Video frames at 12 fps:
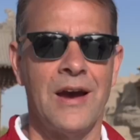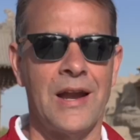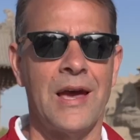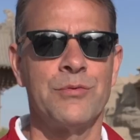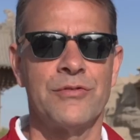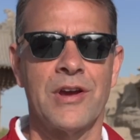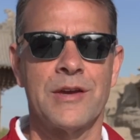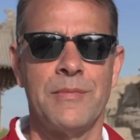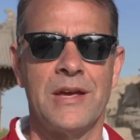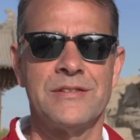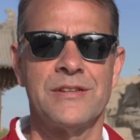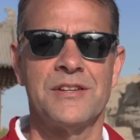And I would
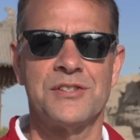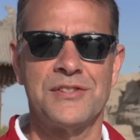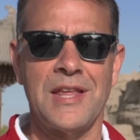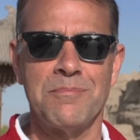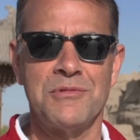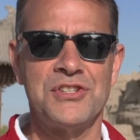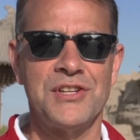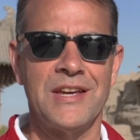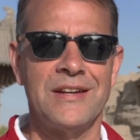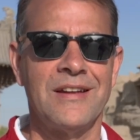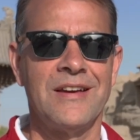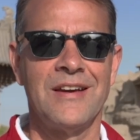recommend a step
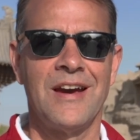machine,